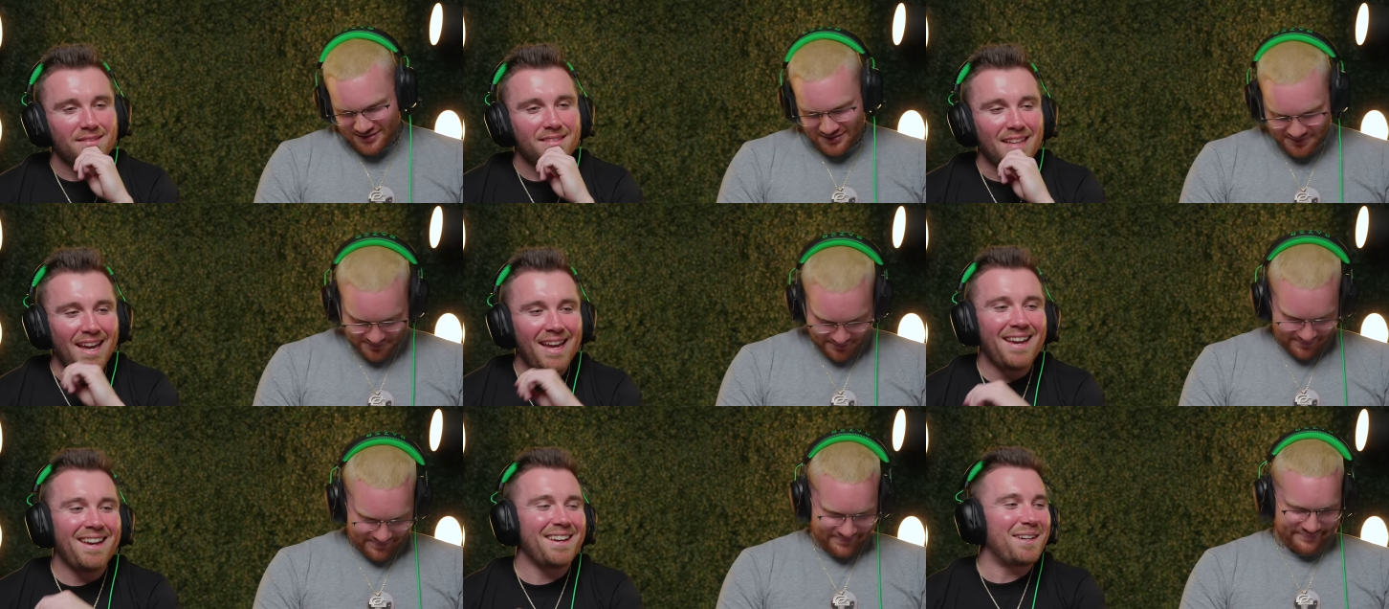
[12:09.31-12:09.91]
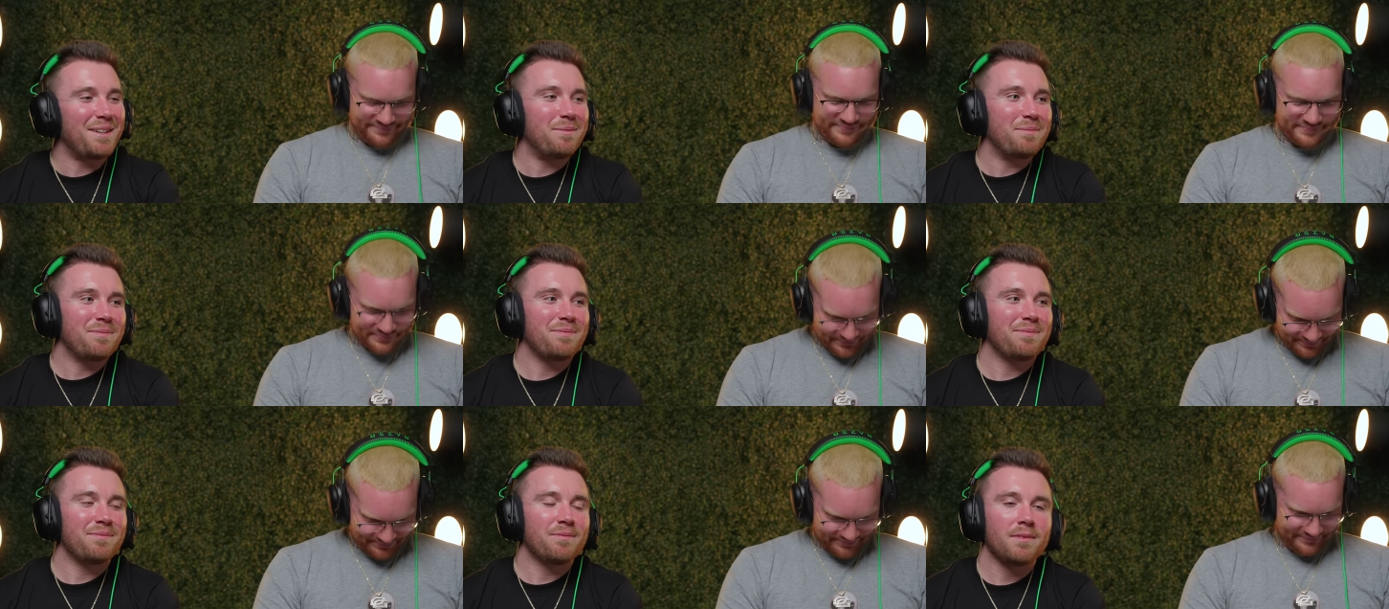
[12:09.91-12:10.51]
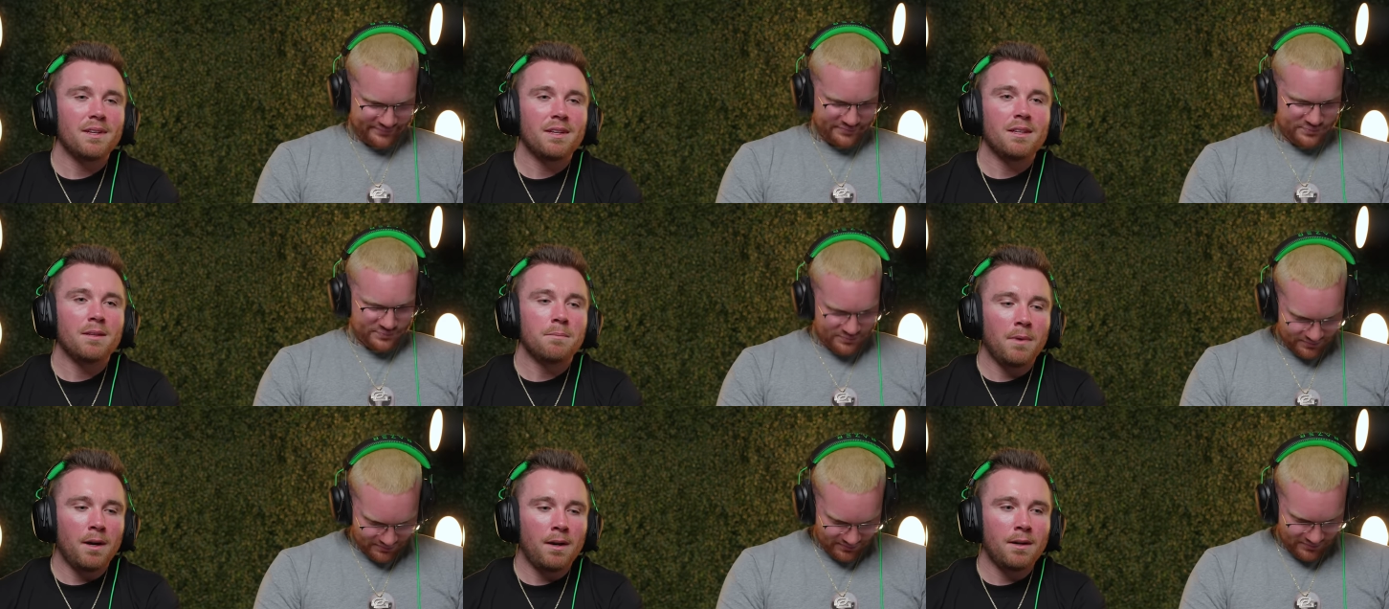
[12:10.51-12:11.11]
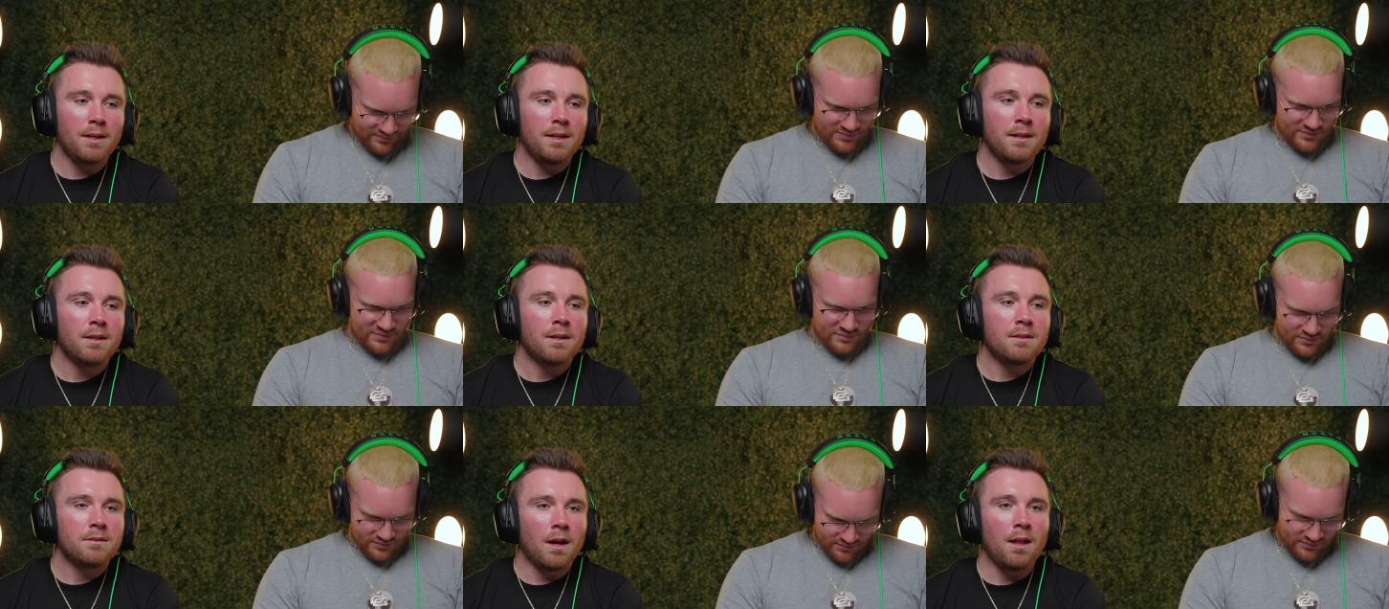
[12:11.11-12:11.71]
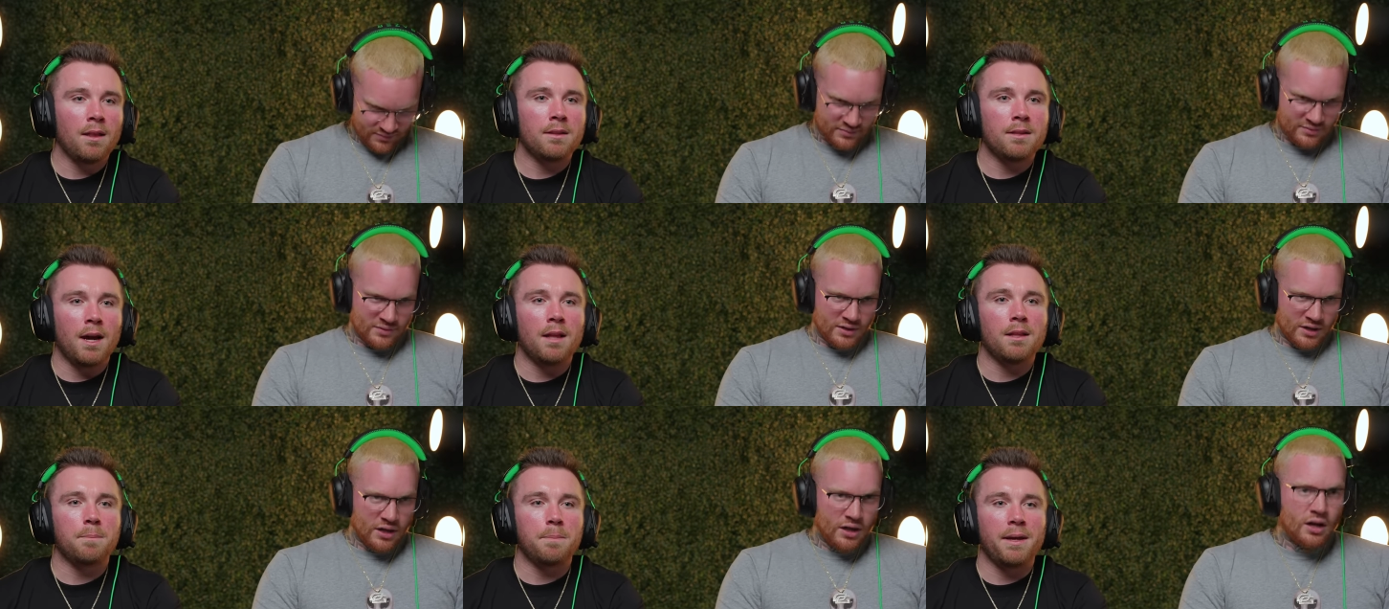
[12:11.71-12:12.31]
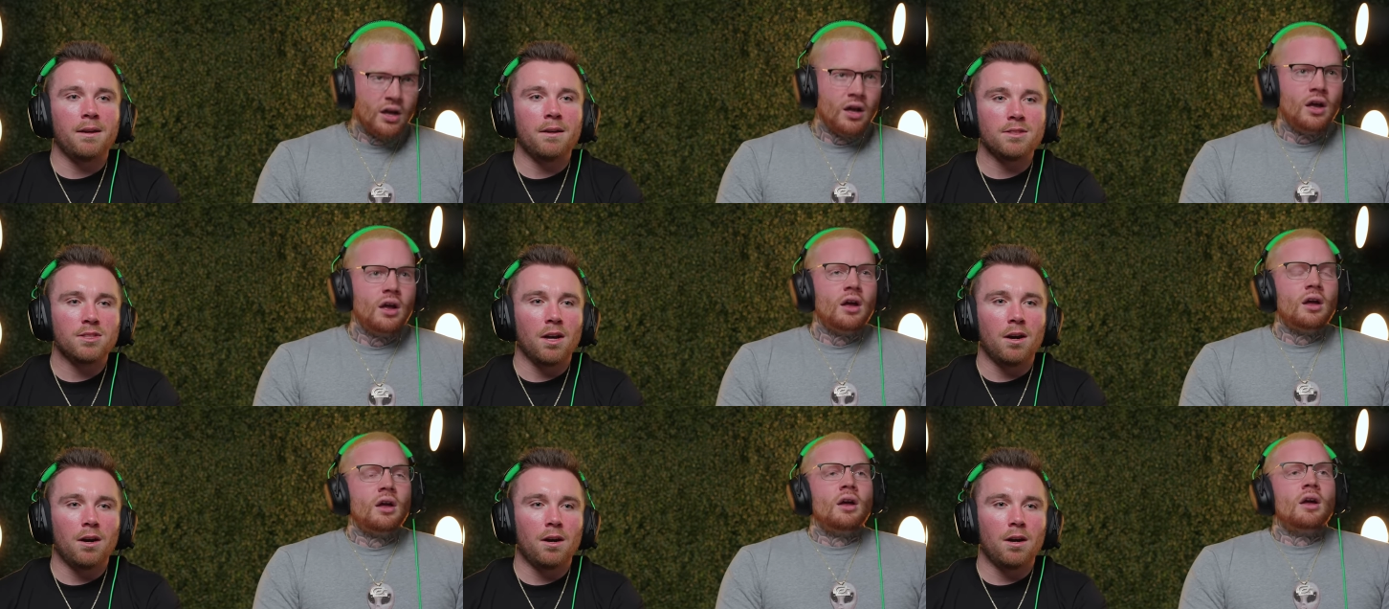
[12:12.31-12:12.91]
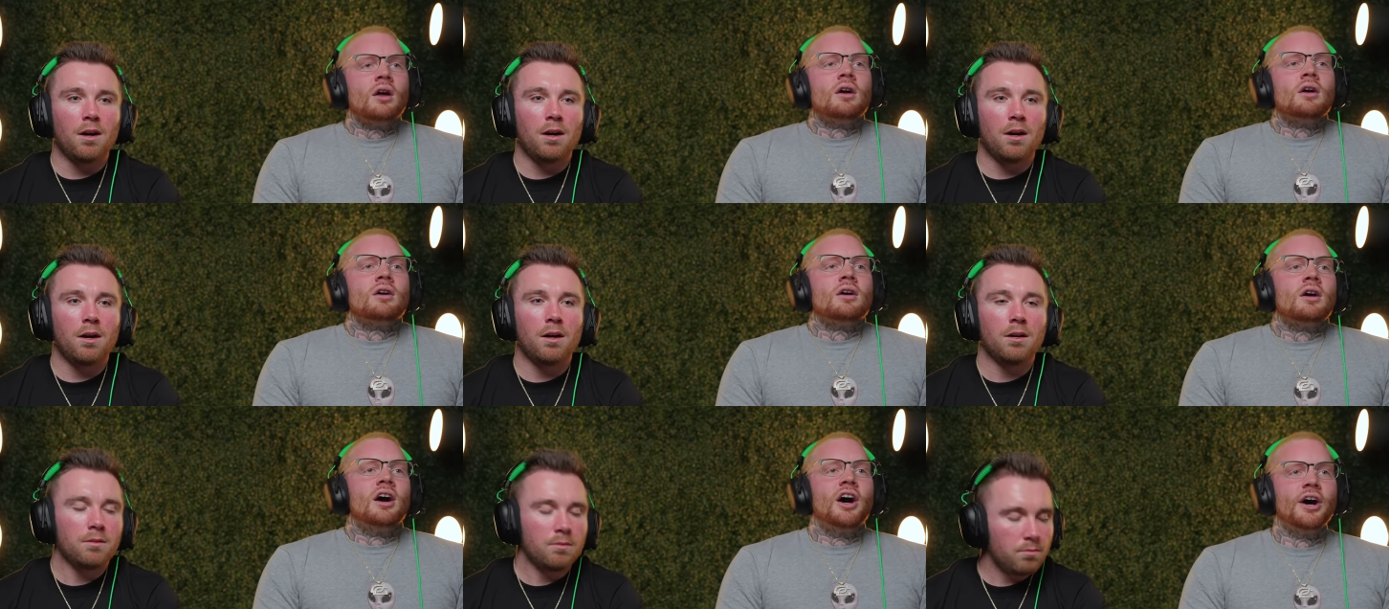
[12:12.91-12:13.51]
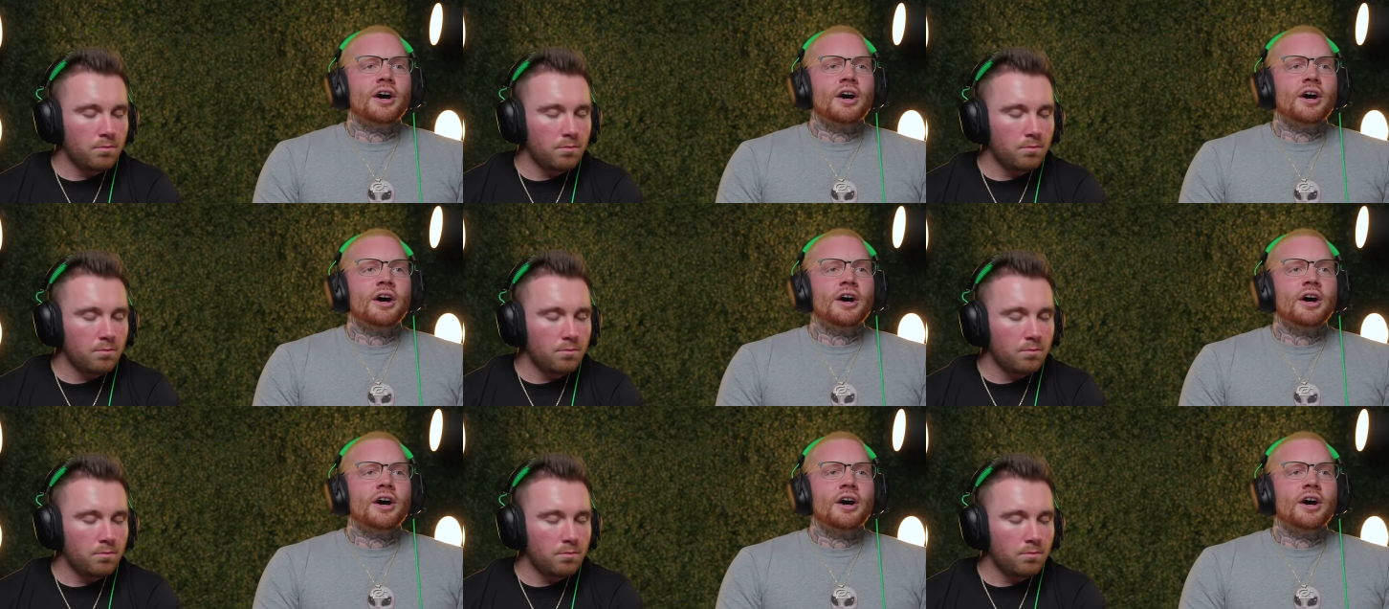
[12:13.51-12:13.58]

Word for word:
Speaker 1: Damn. Money, dollar, dollar bills, y'all.